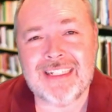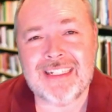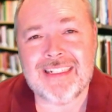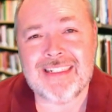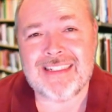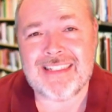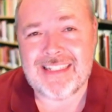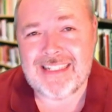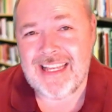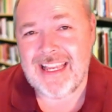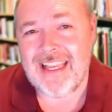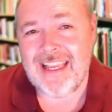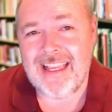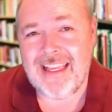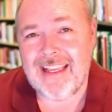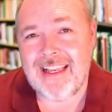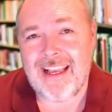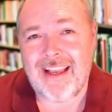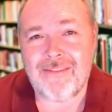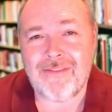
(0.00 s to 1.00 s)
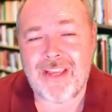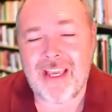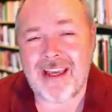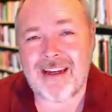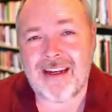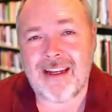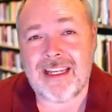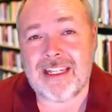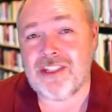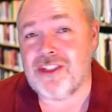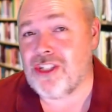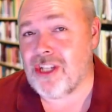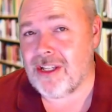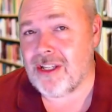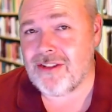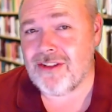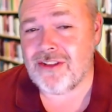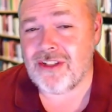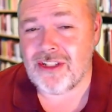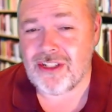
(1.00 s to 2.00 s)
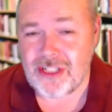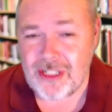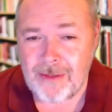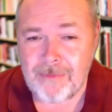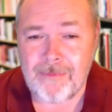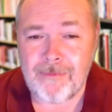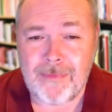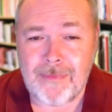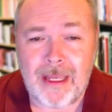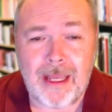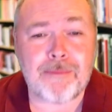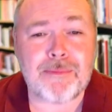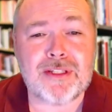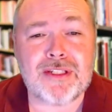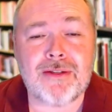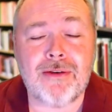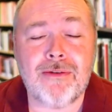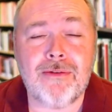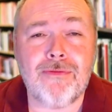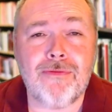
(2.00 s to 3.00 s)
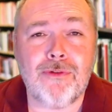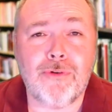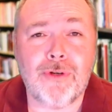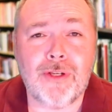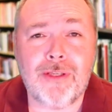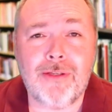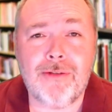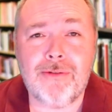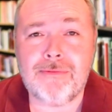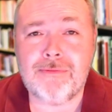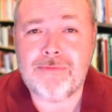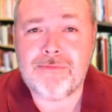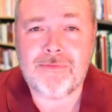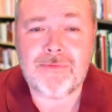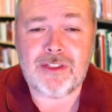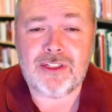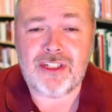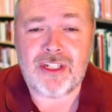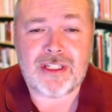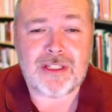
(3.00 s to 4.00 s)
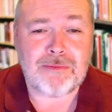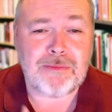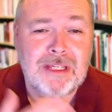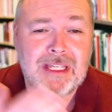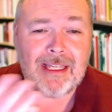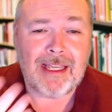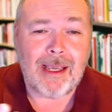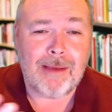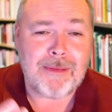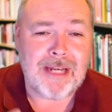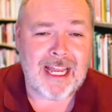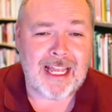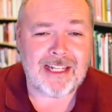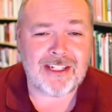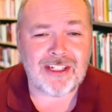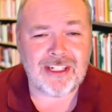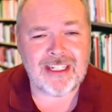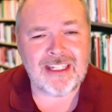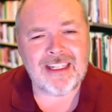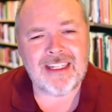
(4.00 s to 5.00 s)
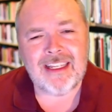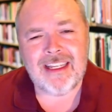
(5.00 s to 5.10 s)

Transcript: Today, I've got a Just Jim episode for you, just me coming at you,